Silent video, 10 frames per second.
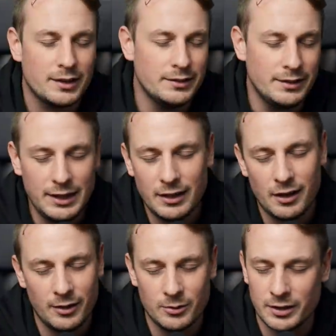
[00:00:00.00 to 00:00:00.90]

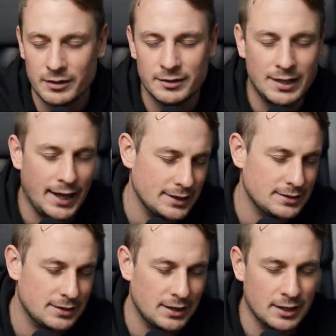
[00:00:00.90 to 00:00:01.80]
Neo and
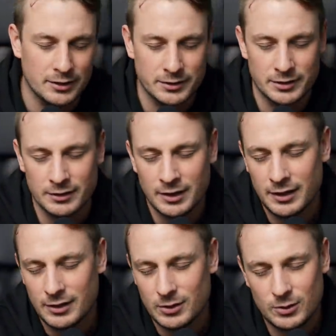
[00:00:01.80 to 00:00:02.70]
Tesla and
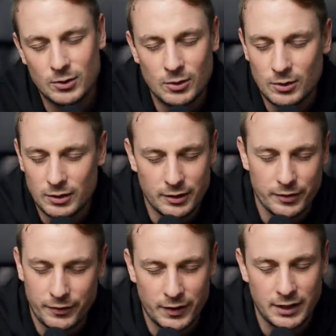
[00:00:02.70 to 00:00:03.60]
all of
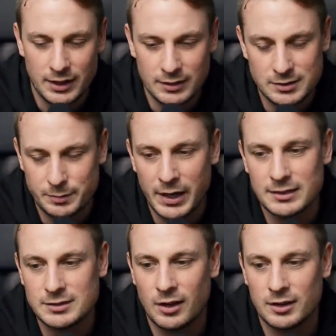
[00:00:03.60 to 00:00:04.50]
the fucking
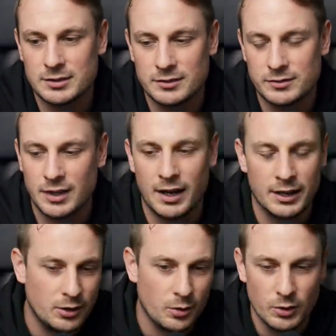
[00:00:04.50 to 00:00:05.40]
SPAC stocks have
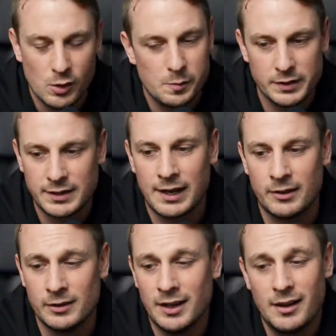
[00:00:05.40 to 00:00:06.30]
started going up and
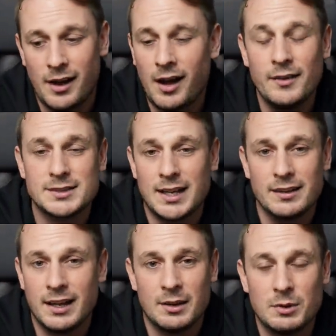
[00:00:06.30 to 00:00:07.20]
down. I've
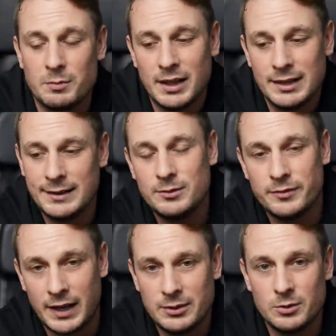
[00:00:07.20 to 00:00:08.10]
sat there with my little
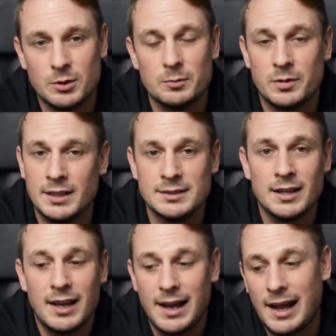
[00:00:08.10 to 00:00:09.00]
value companies
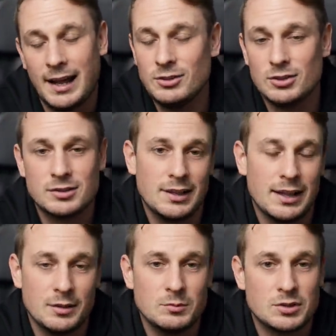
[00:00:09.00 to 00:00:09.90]
and just
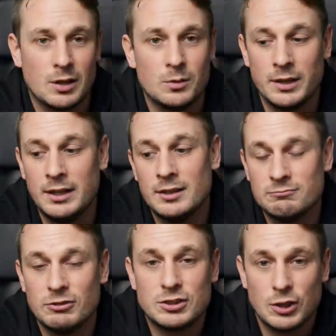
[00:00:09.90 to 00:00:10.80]
let them slowly
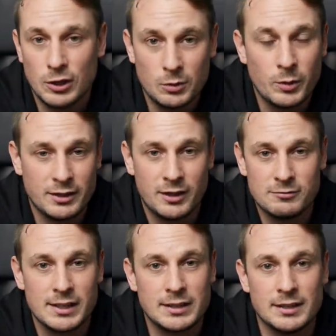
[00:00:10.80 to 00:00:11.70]
return when they're
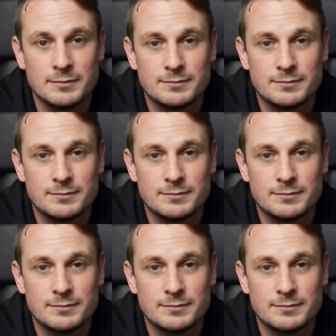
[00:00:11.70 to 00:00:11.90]
ready.